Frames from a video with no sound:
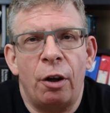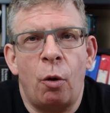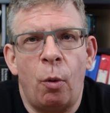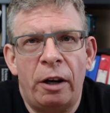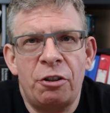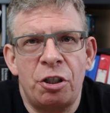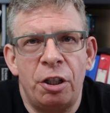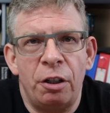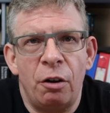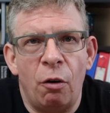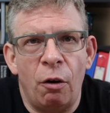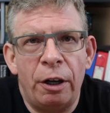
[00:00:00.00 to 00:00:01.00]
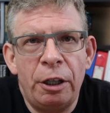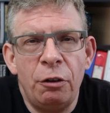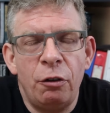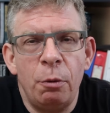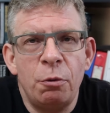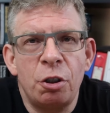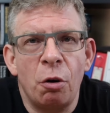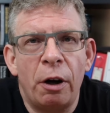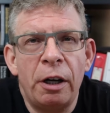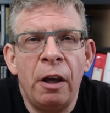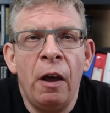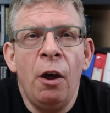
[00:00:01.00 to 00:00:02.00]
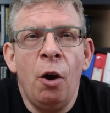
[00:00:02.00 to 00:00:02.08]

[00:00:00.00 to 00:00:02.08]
a question on a YouTube short,